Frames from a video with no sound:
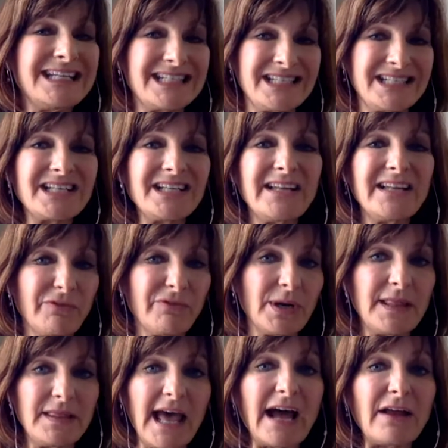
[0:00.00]
to deliver
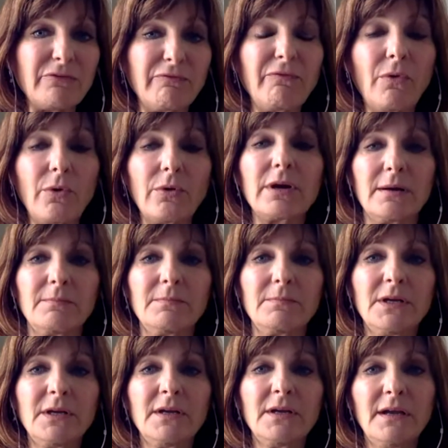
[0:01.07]
in that forum
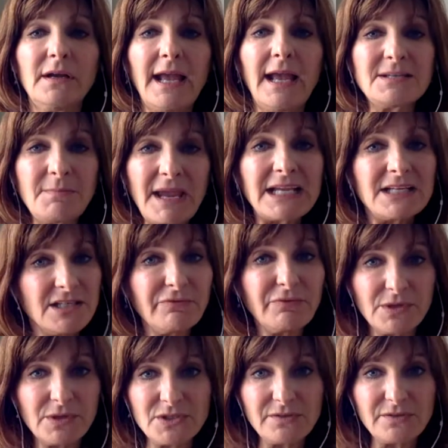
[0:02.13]
and to make a
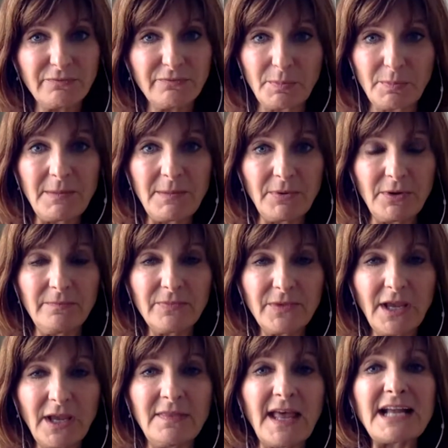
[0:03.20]
difference for people.
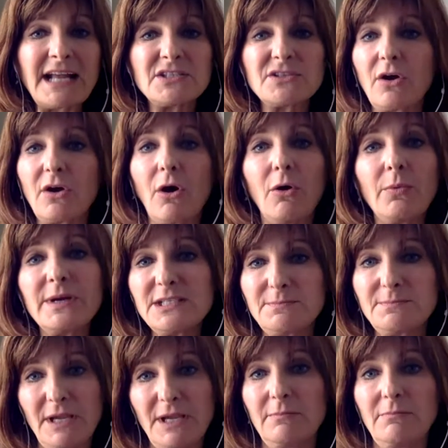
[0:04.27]
And that's
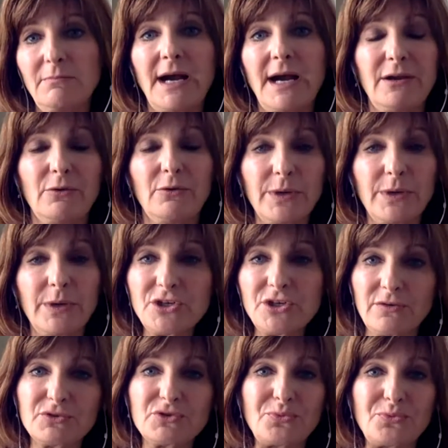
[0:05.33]
always been my
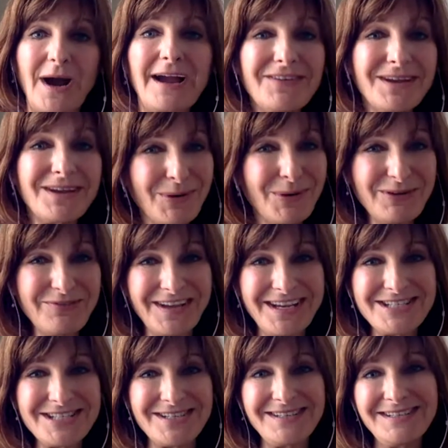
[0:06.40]
original driving
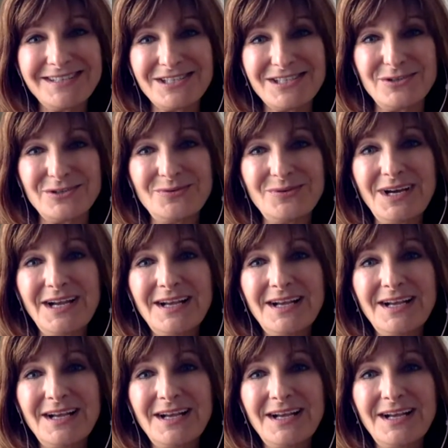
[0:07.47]
motivation to